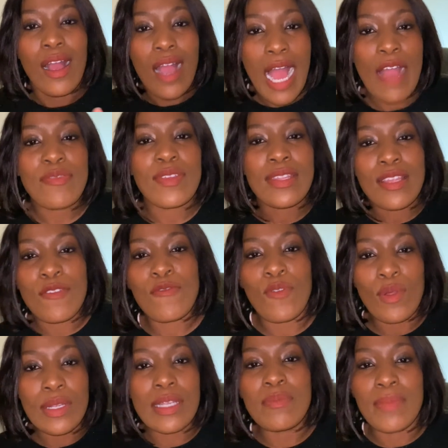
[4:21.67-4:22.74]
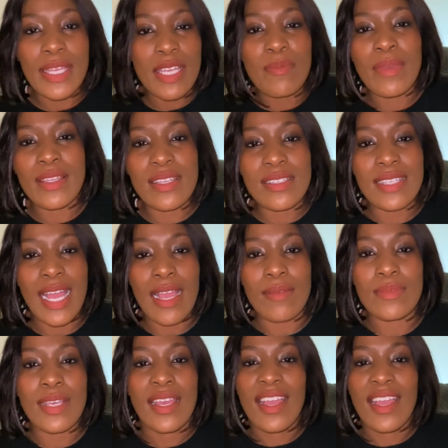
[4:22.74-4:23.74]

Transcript: after they've fallen many, many times,